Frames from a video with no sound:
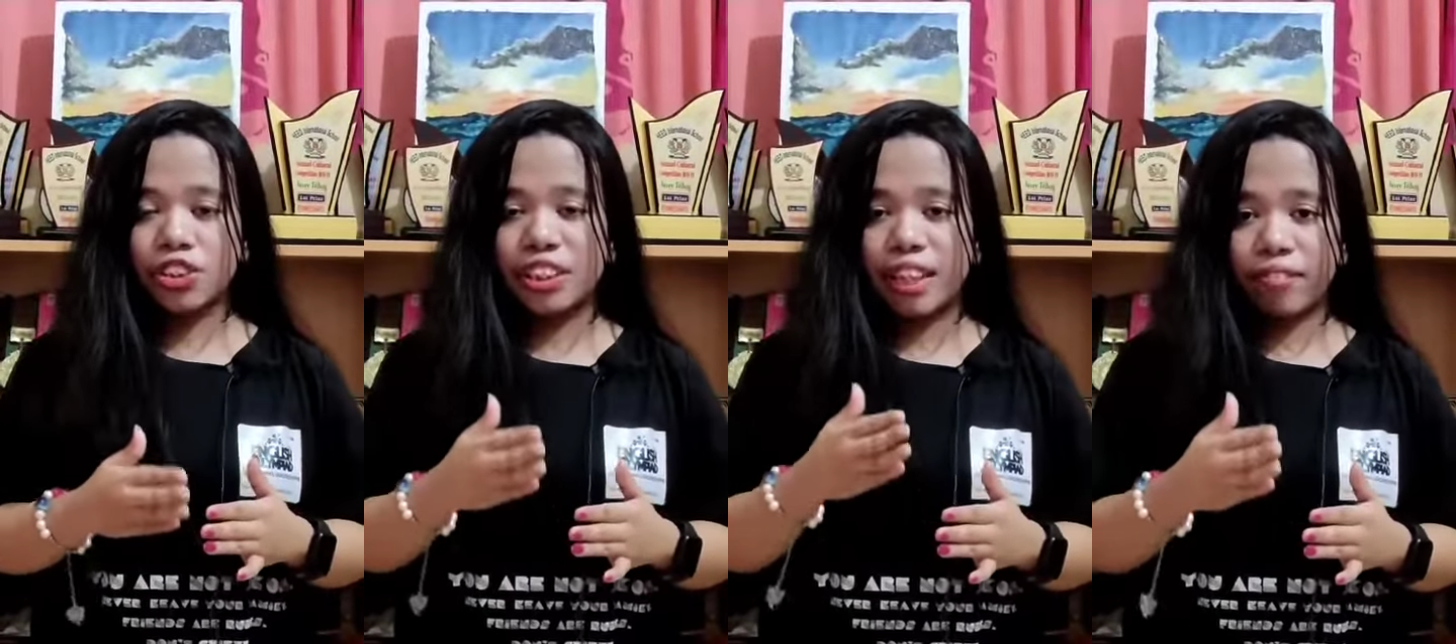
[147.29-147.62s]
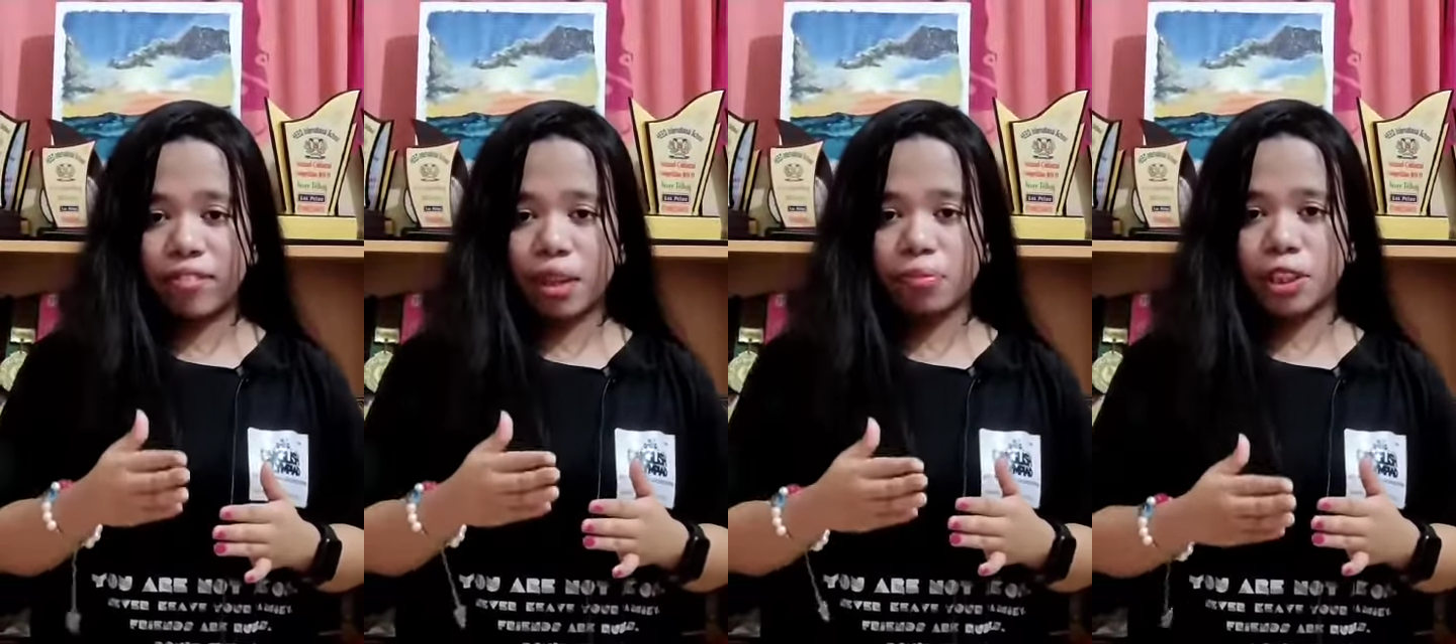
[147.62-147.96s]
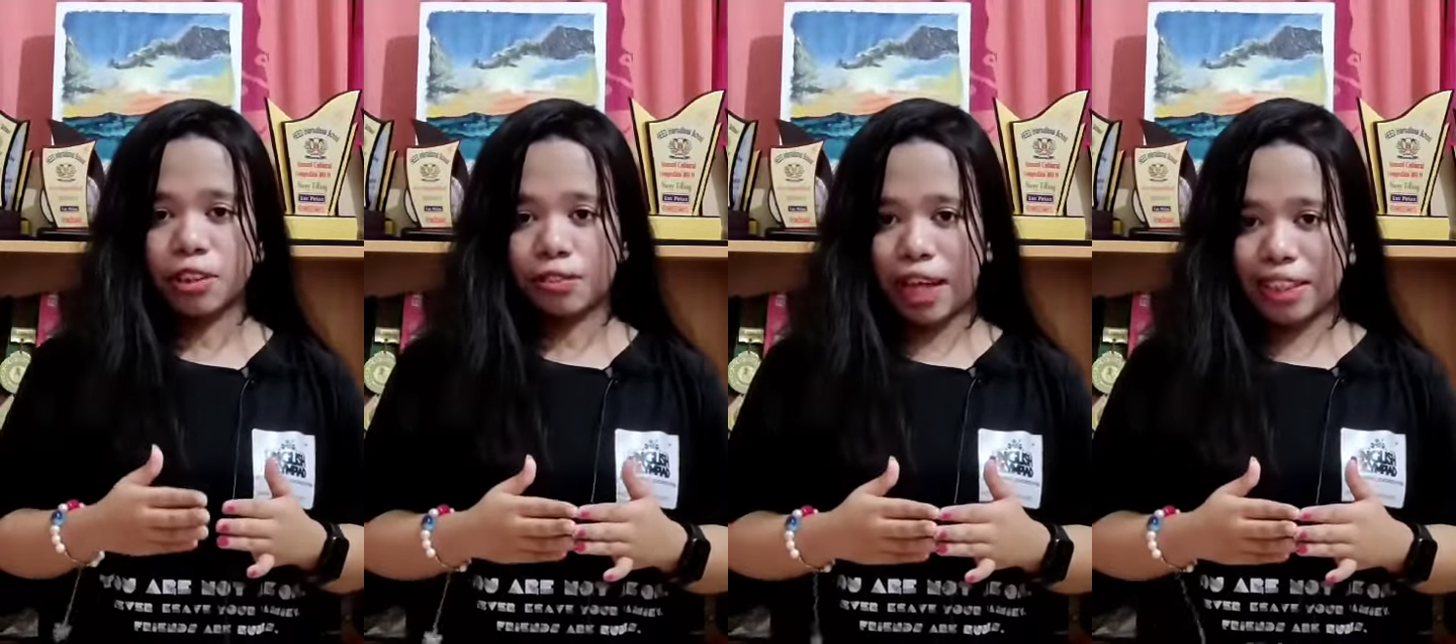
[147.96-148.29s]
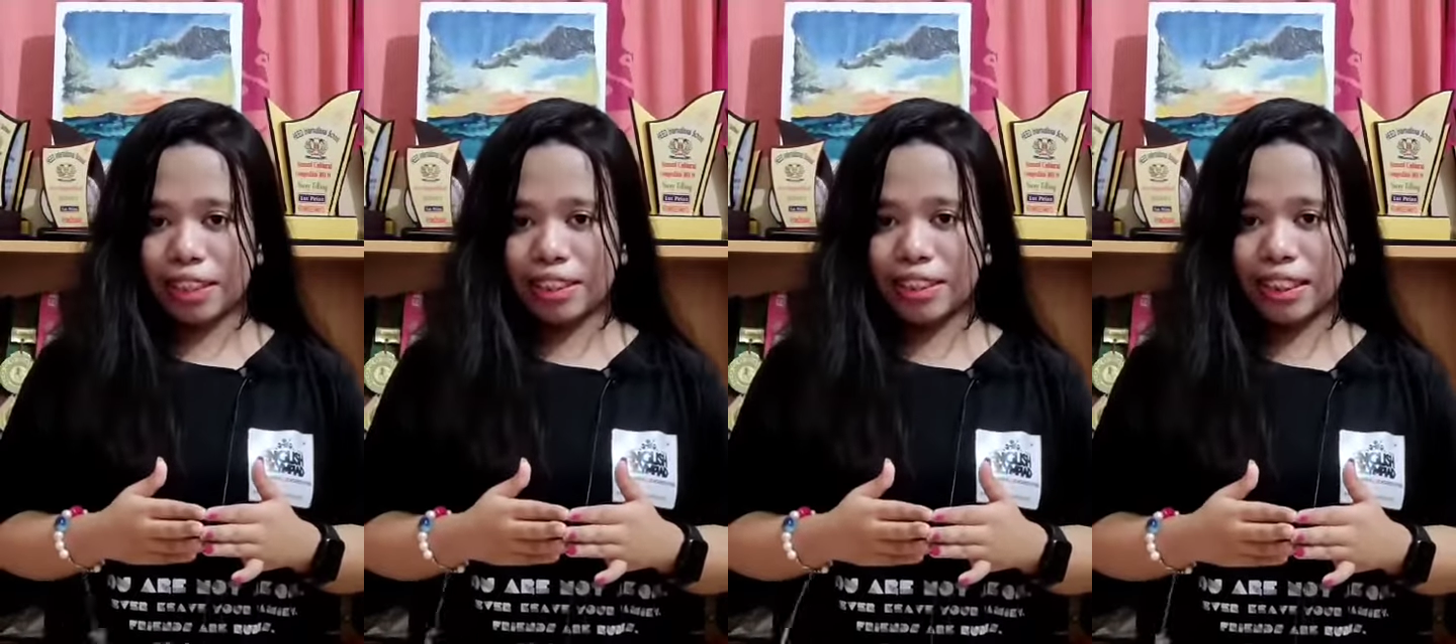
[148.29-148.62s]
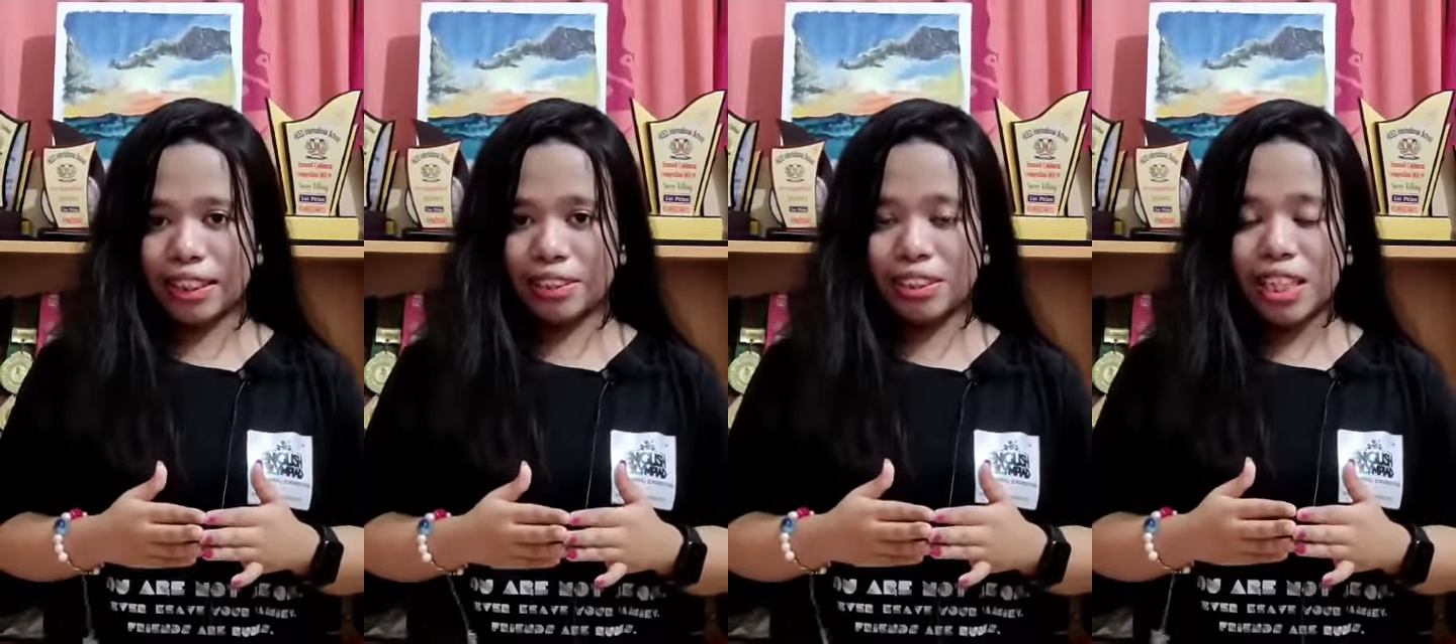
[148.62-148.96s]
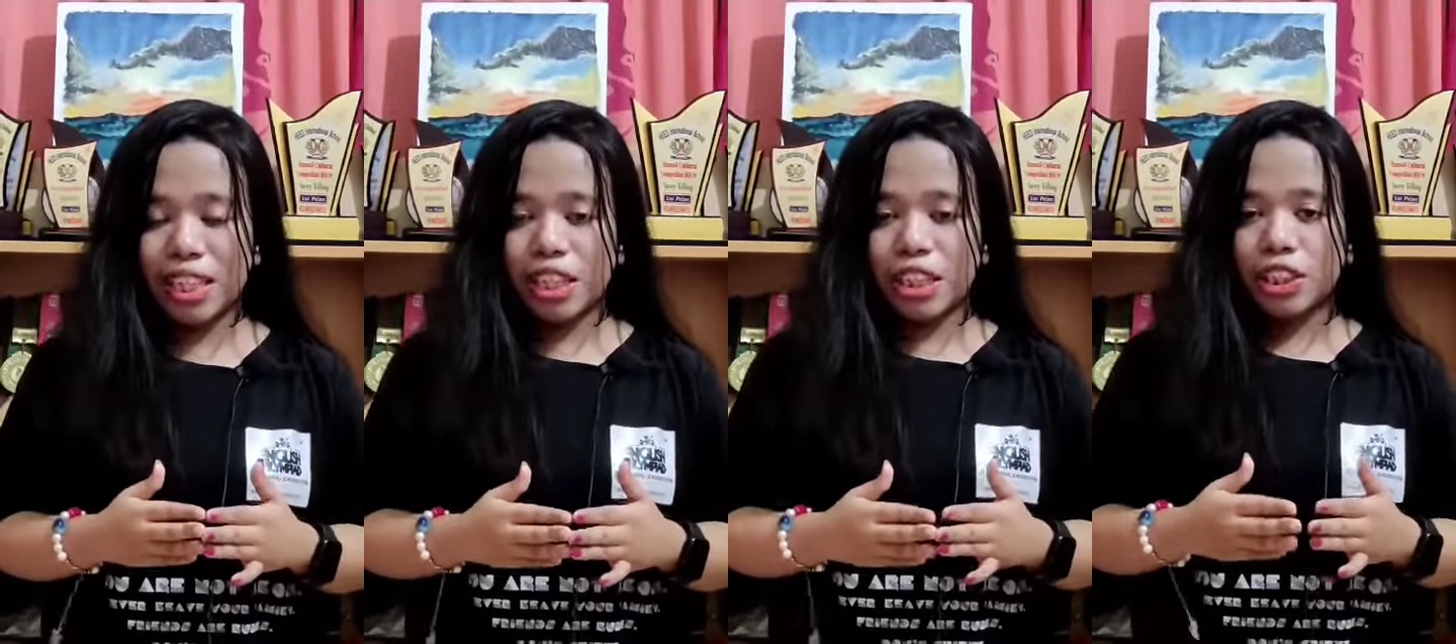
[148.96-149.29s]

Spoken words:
to develop their writing skills.